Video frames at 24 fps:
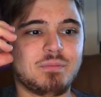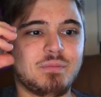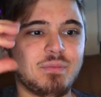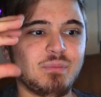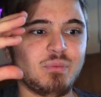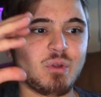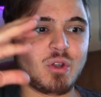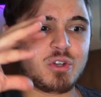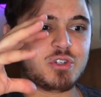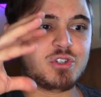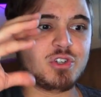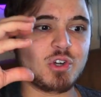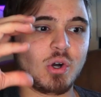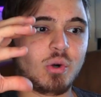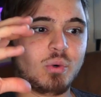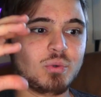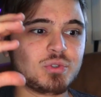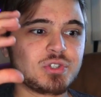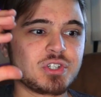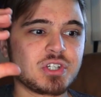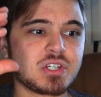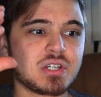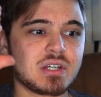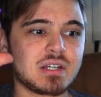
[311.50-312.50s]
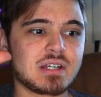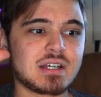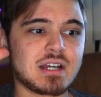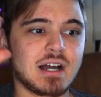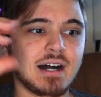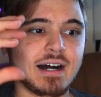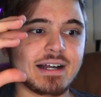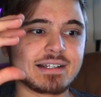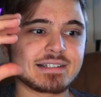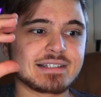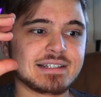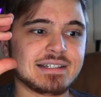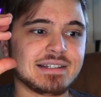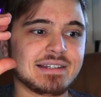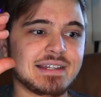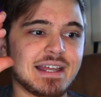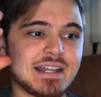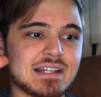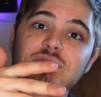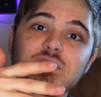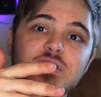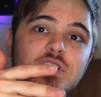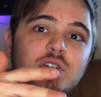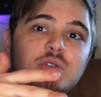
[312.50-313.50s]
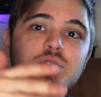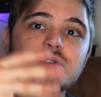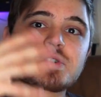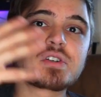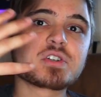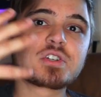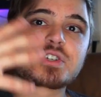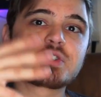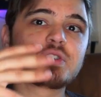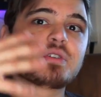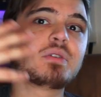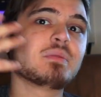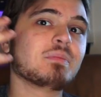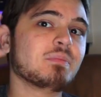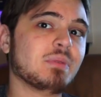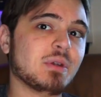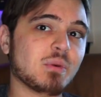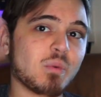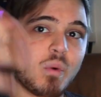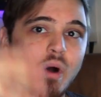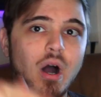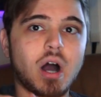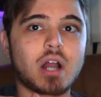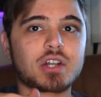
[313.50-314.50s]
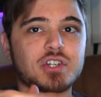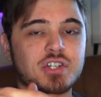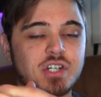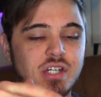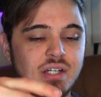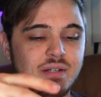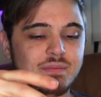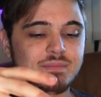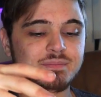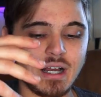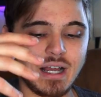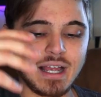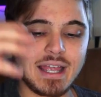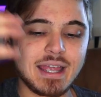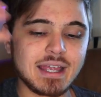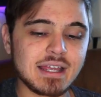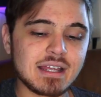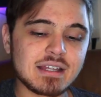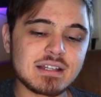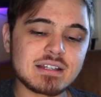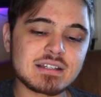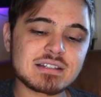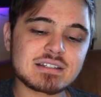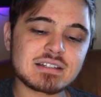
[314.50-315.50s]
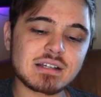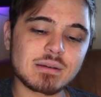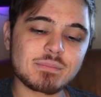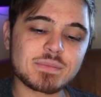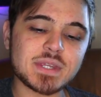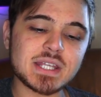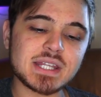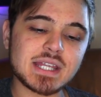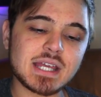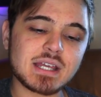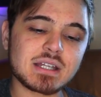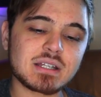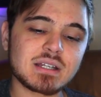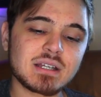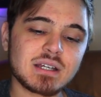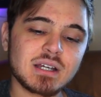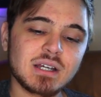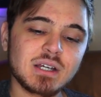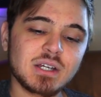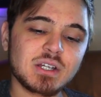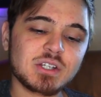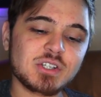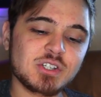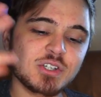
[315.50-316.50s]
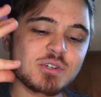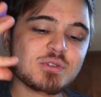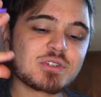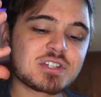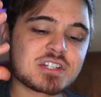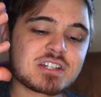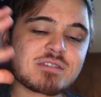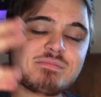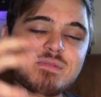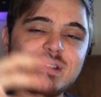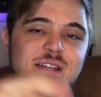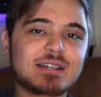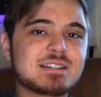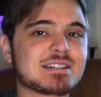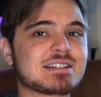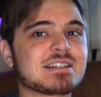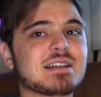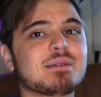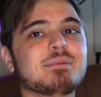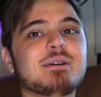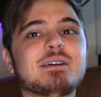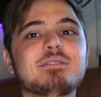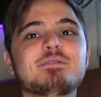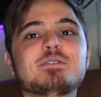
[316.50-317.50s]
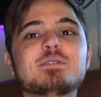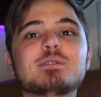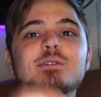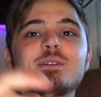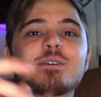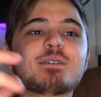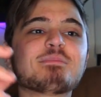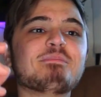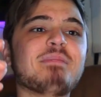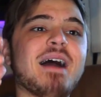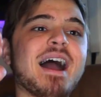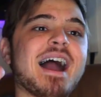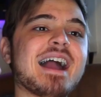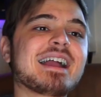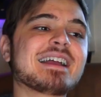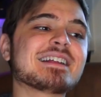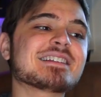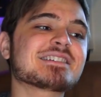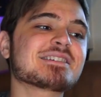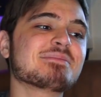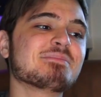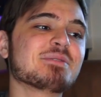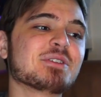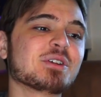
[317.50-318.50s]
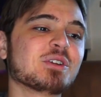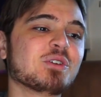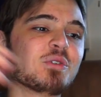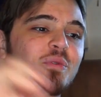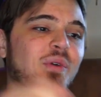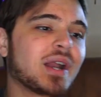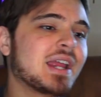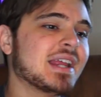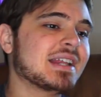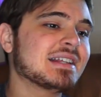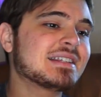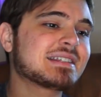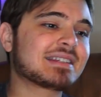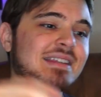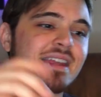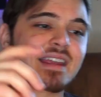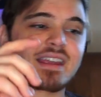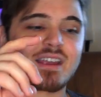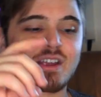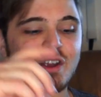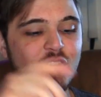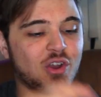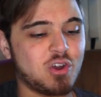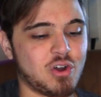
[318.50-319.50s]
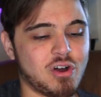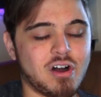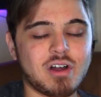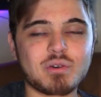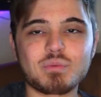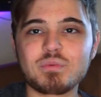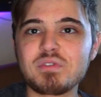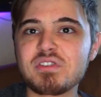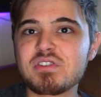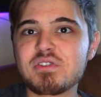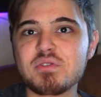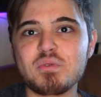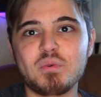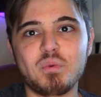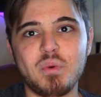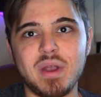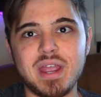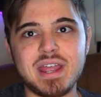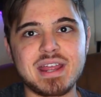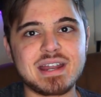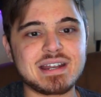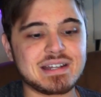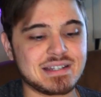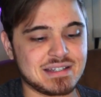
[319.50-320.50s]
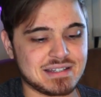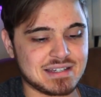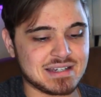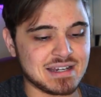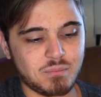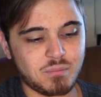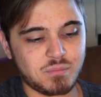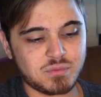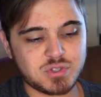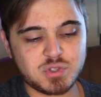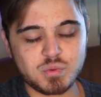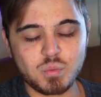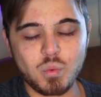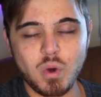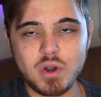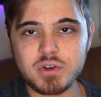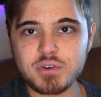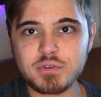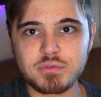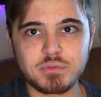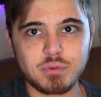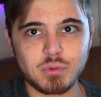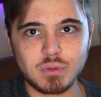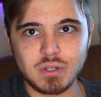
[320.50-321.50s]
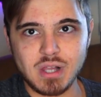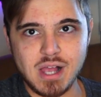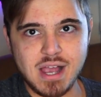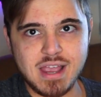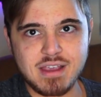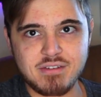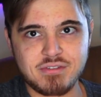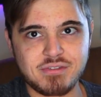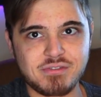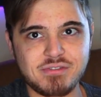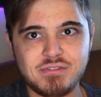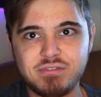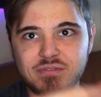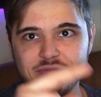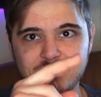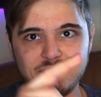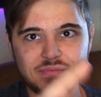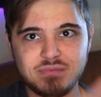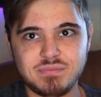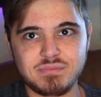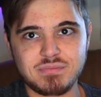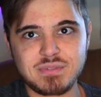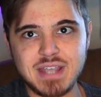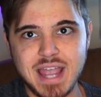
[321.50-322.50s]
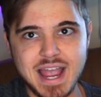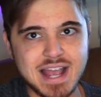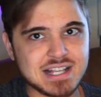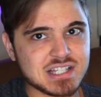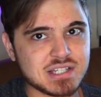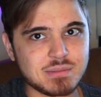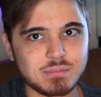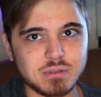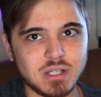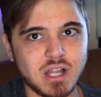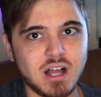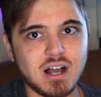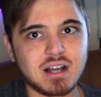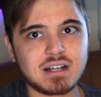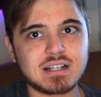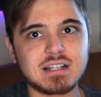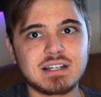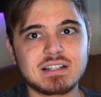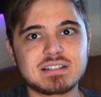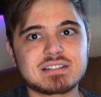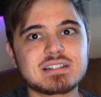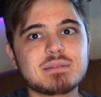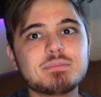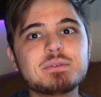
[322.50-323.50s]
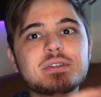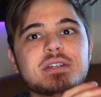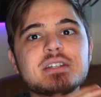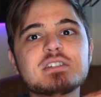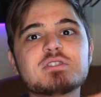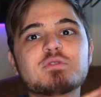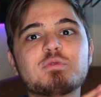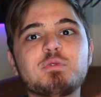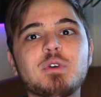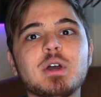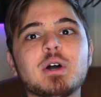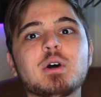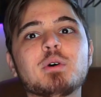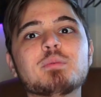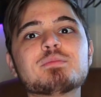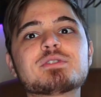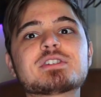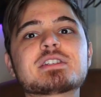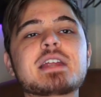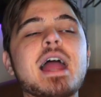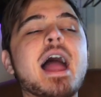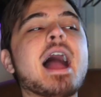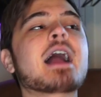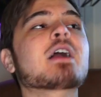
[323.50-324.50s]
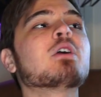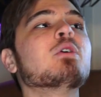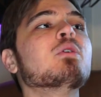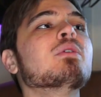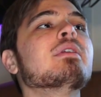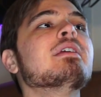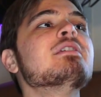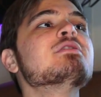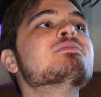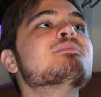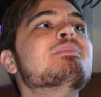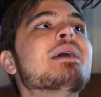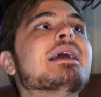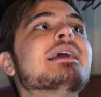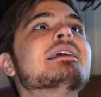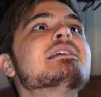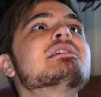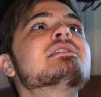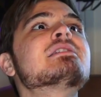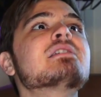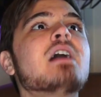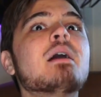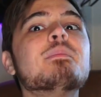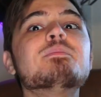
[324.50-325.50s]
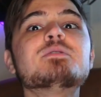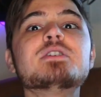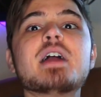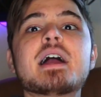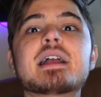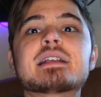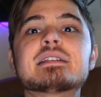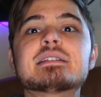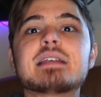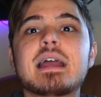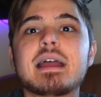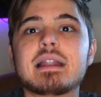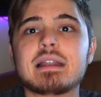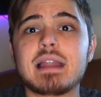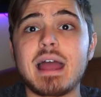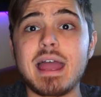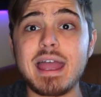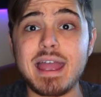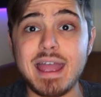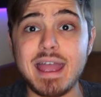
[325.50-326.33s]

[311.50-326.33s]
adult content that children shouldn't be watching. It's something that used to be in cinema. If you look back at some of the greats, like Gone with the Wind, It's a Wonderful Life, Casablanca, some of these films tackle these big subjects and